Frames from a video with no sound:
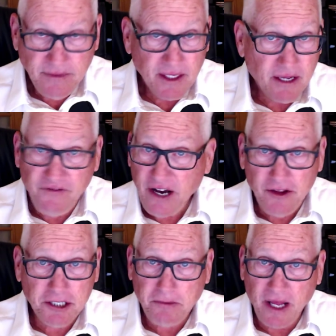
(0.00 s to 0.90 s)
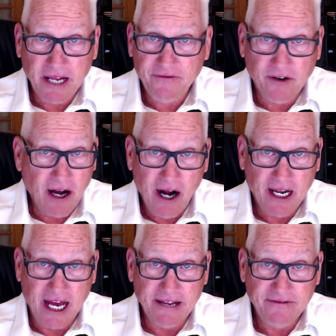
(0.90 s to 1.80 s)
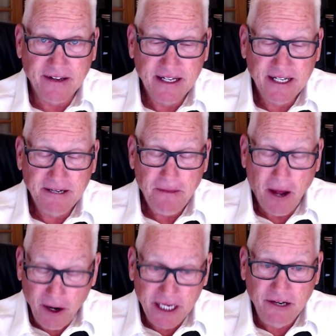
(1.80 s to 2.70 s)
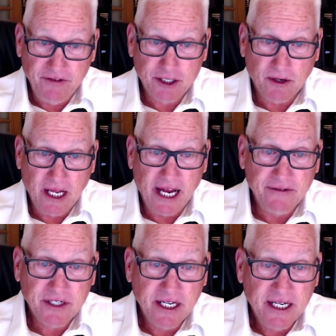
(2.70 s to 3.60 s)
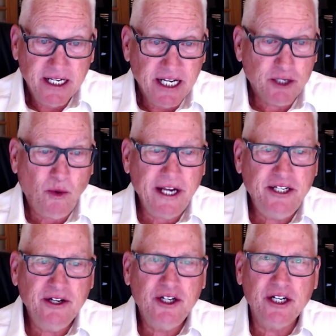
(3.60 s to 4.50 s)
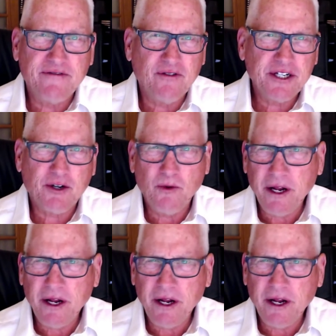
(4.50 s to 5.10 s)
The Father's plan for our life, our individual lives, is way too good for us to run